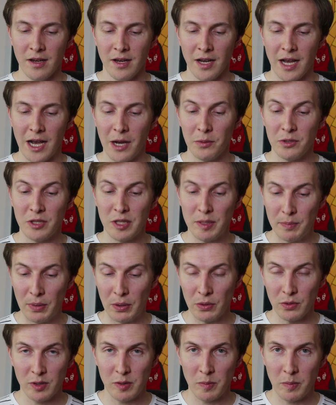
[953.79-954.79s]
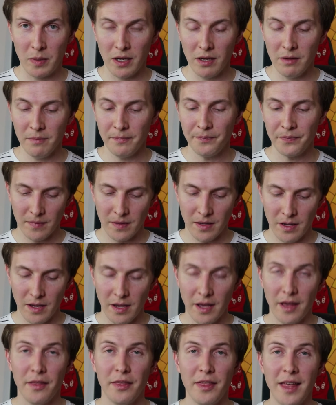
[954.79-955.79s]
how it's supposed to be.
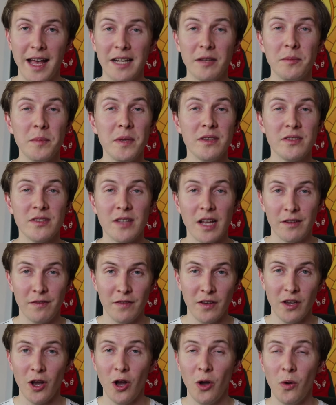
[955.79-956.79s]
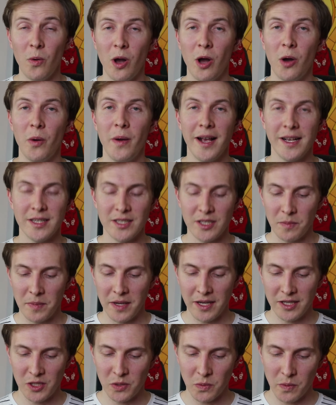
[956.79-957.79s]
And that means that VOO has to
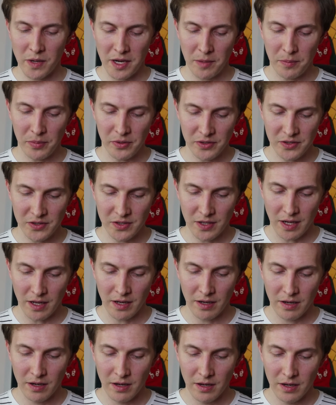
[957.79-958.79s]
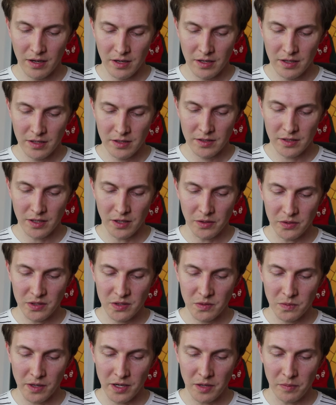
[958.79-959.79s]
be at 20%. So
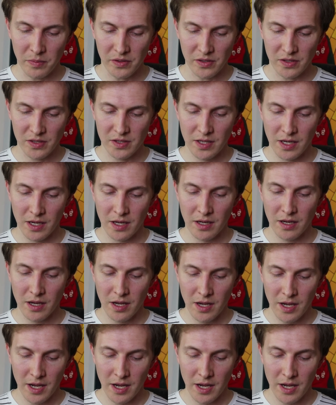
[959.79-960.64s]
20%